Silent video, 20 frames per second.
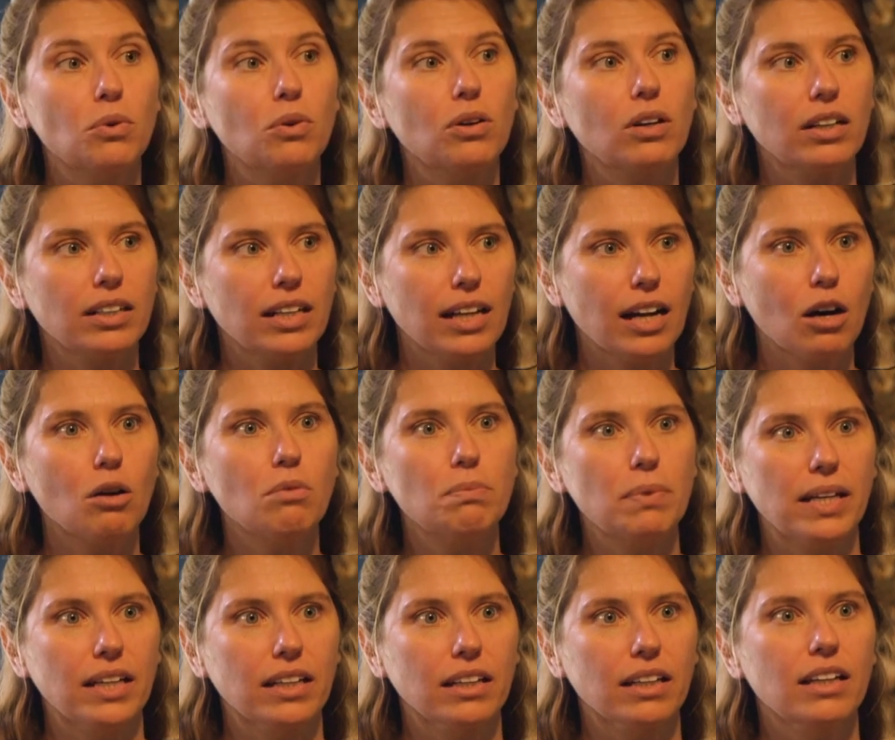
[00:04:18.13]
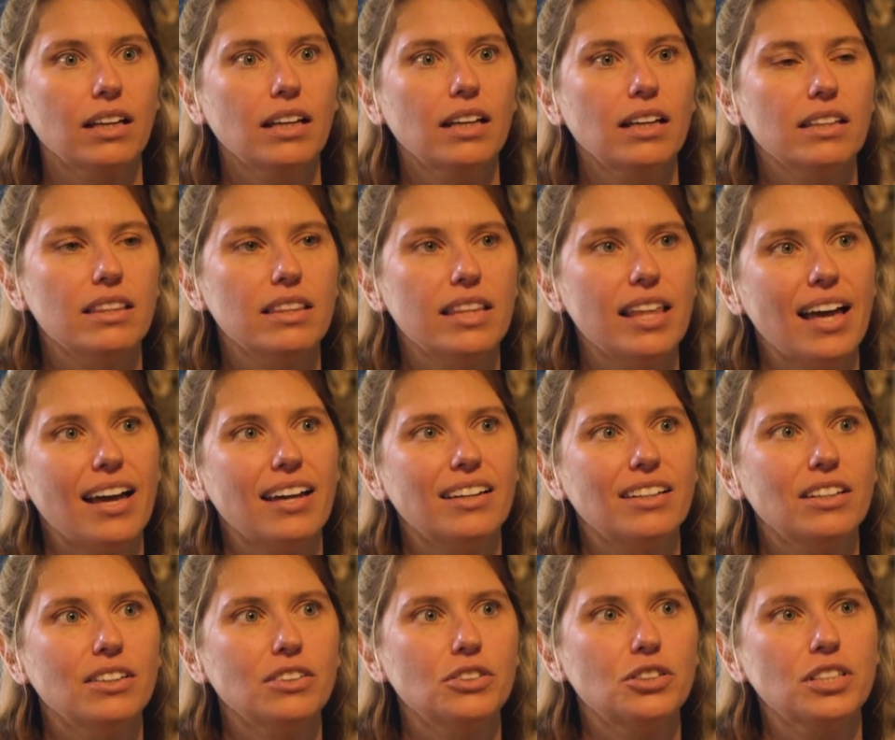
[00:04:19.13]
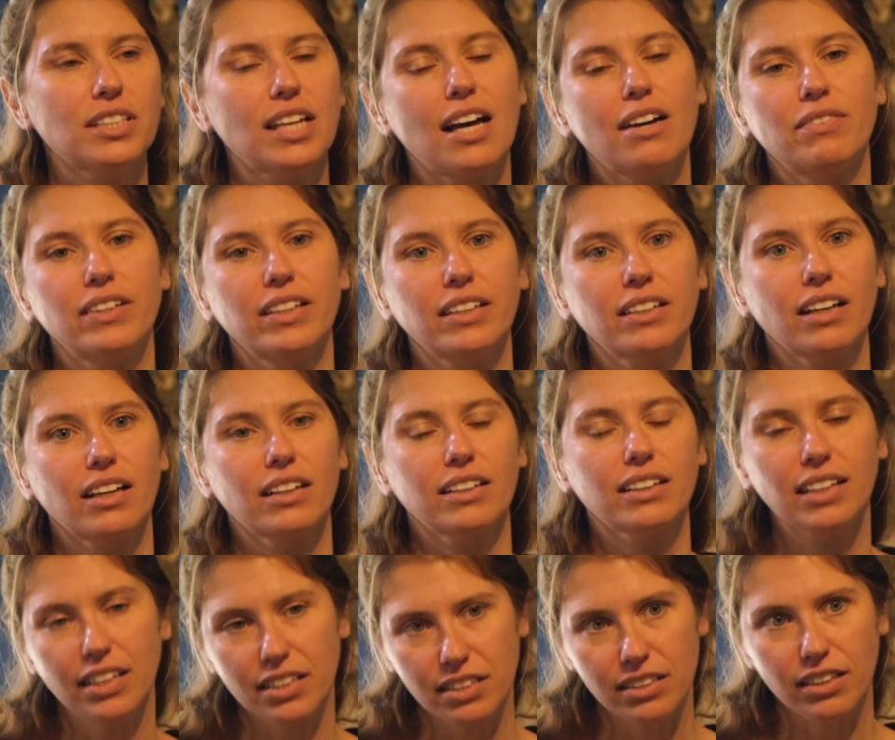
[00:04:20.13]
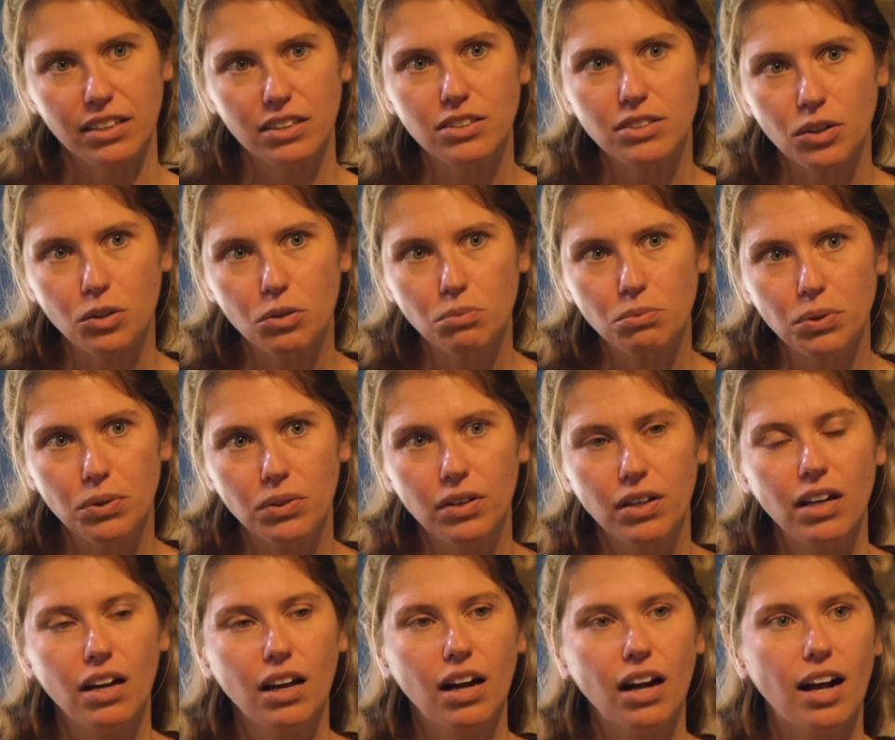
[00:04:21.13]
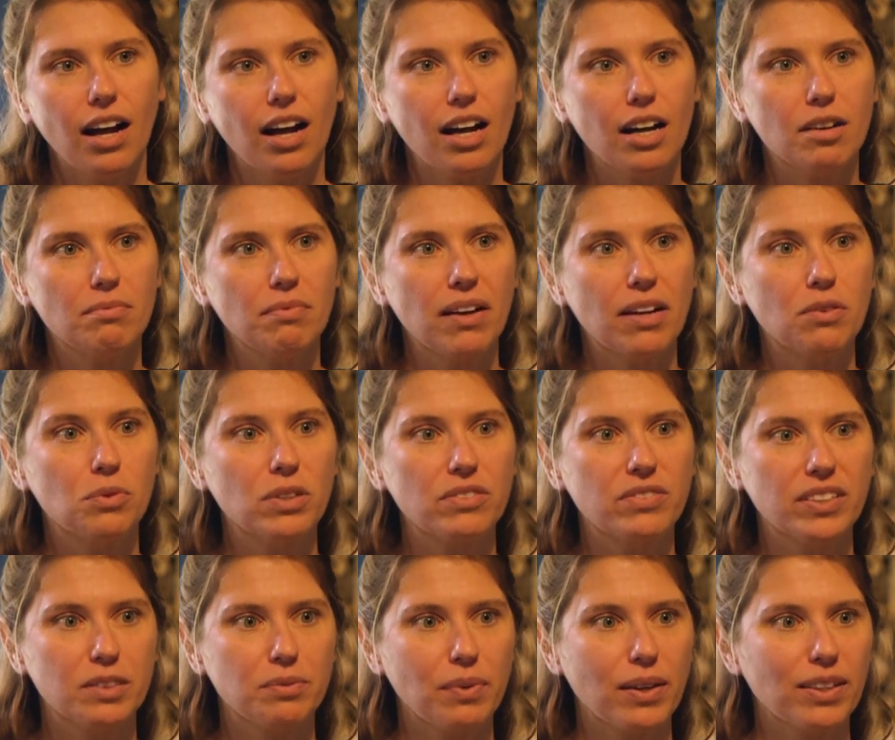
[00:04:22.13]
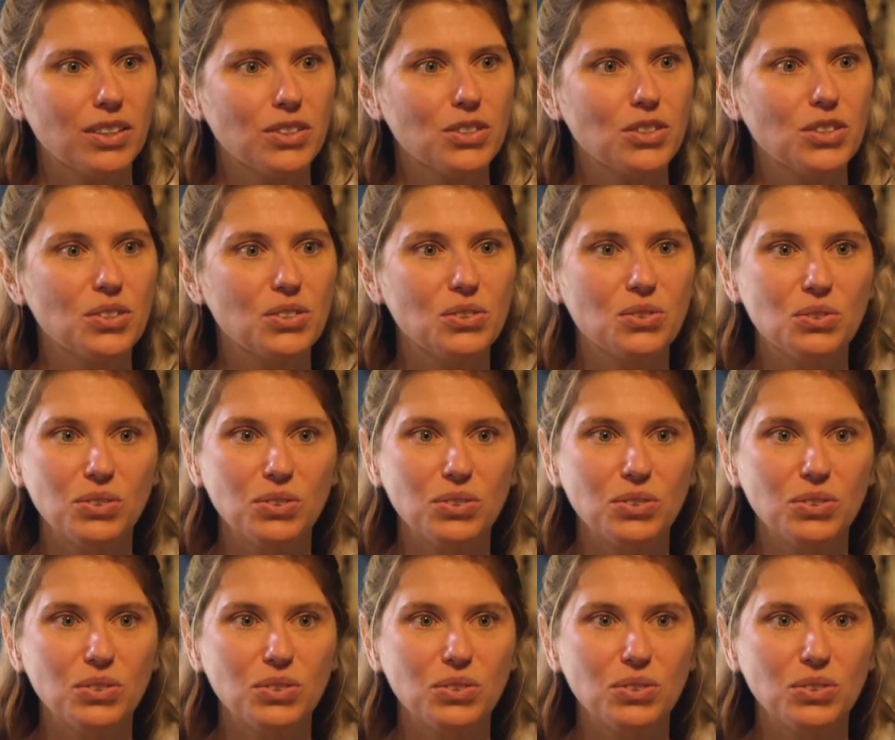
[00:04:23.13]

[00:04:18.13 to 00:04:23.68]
more on helping than just having a cleansing soap. And we've expanded to